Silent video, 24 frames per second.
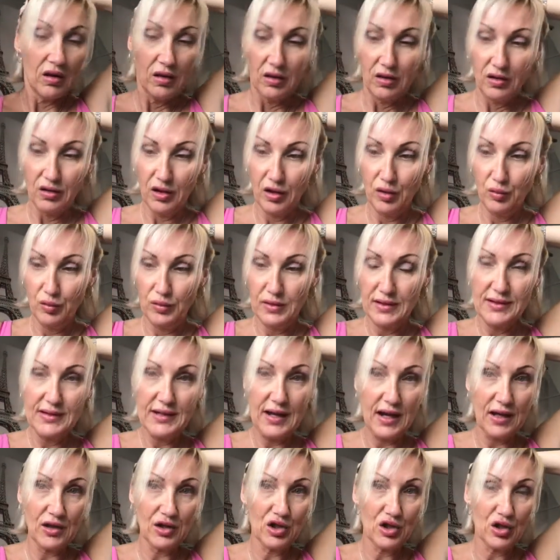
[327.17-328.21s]
You would
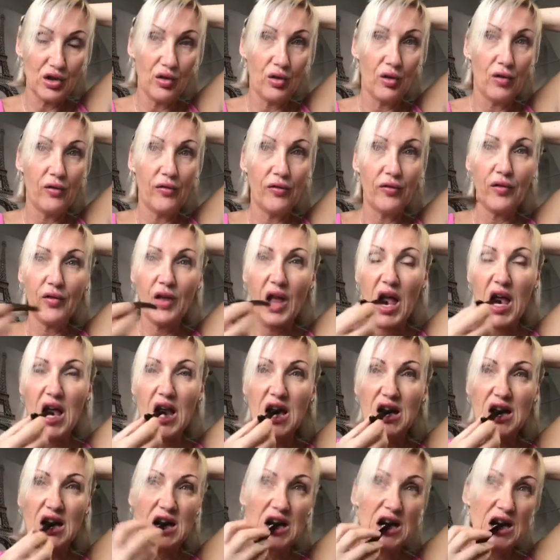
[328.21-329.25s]
section off,
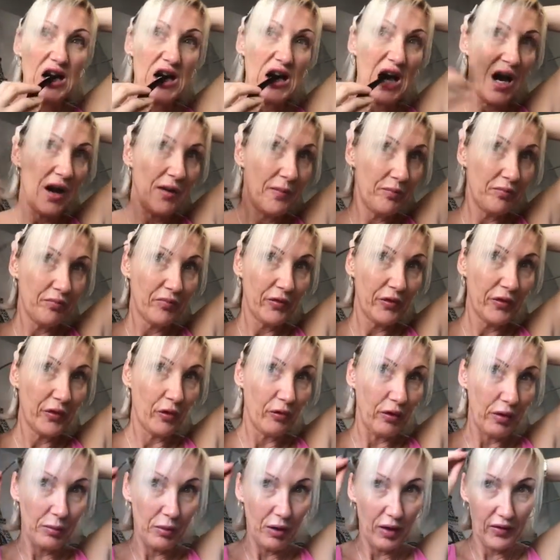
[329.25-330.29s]
sorry
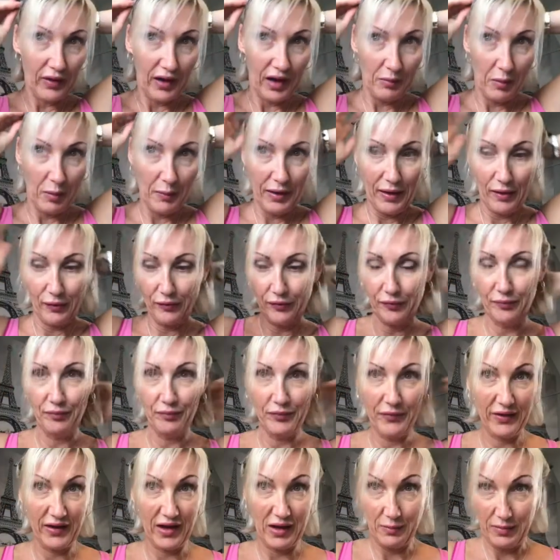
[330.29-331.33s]
putting that in my mouth, it's
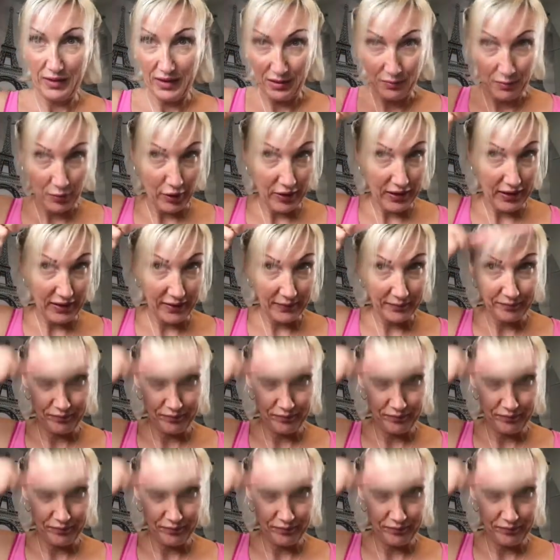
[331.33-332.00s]
only been in my hair.